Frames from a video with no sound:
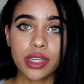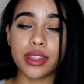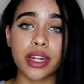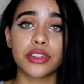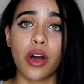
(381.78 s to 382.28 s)

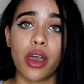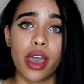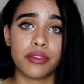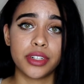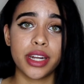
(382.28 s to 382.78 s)
That is all I
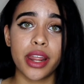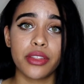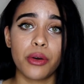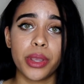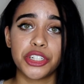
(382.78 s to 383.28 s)
have for today,
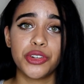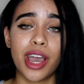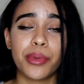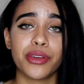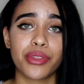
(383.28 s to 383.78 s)
though. Make sure you
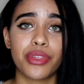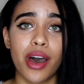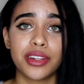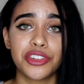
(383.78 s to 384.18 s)
comment your thoughts,